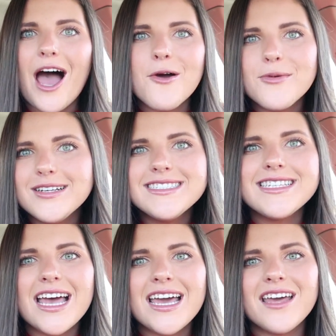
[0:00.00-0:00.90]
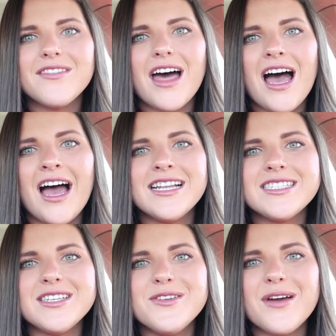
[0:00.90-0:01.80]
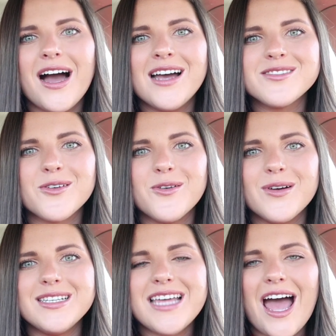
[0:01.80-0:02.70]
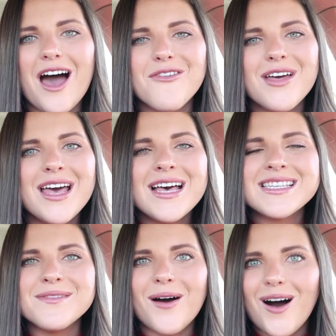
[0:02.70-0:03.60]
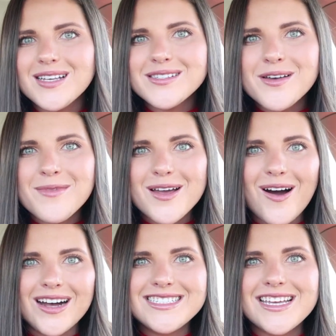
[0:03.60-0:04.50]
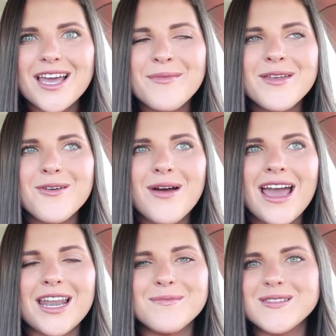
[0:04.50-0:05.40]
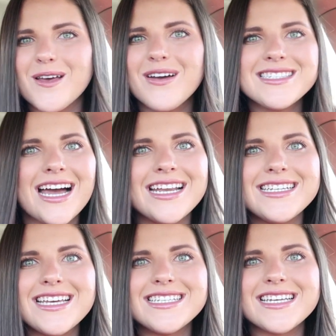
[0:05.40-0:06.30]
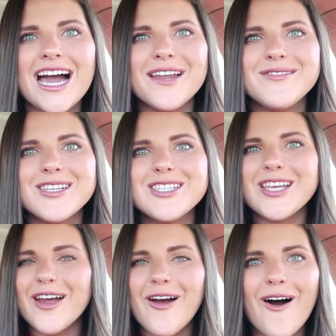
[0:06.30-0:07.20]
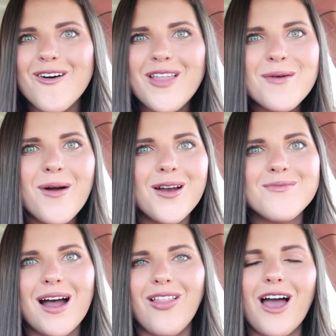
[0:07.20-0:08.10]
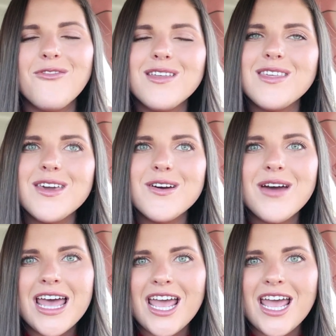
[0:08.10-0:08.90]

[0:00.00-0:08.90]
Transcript: I will say that you guys are going to have some awesome content coming your way, and I'm so excited to get to kind of just share all of that part of my life with you